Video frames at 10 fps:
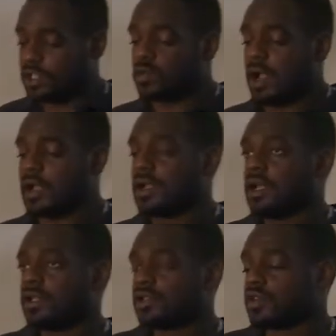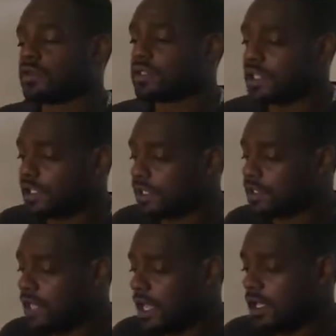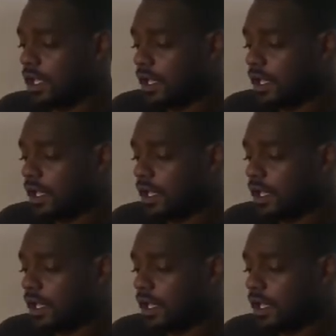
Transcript: That's why scriptures tell us that